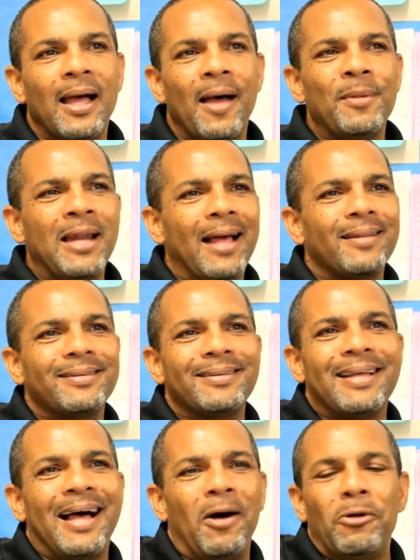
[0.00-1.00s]
I mean, I
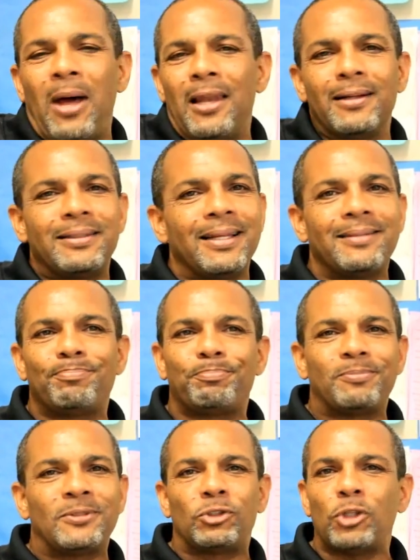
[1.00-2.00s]
don't know, I looked at
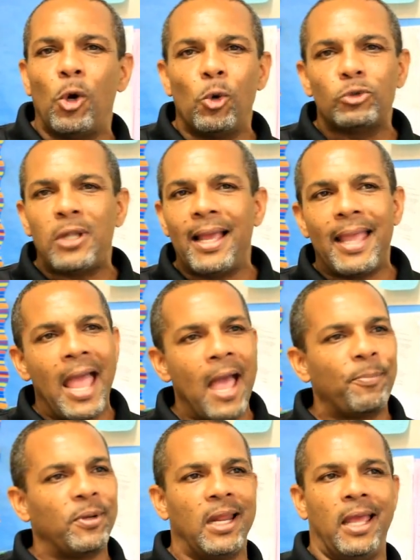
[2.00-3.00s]
shows like
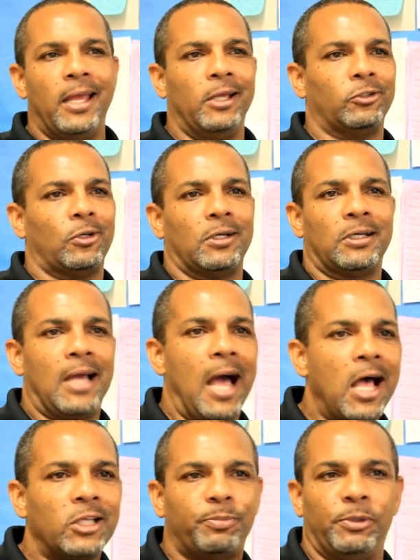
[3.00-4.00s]
Happy Days or The
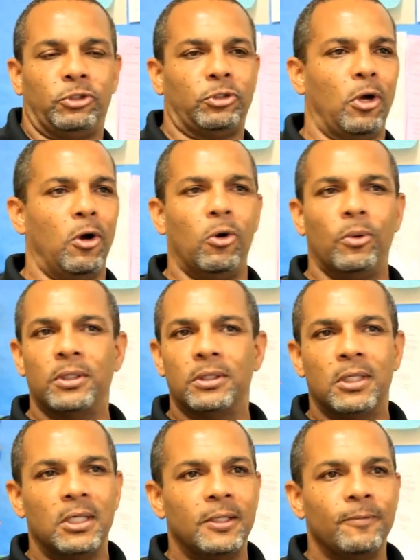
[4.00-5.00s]
Cosby Show and
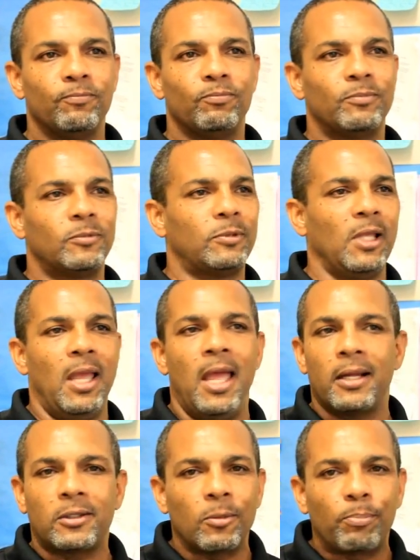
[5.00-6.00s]

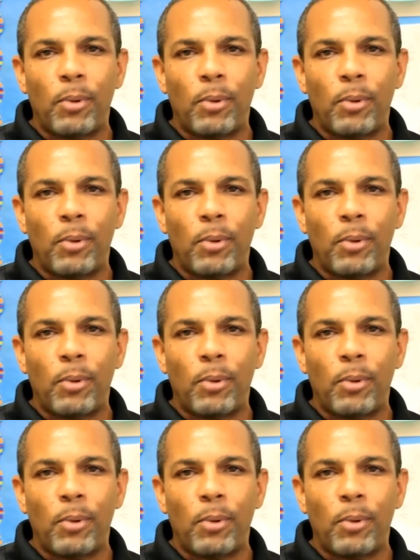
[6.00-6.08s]
heck, The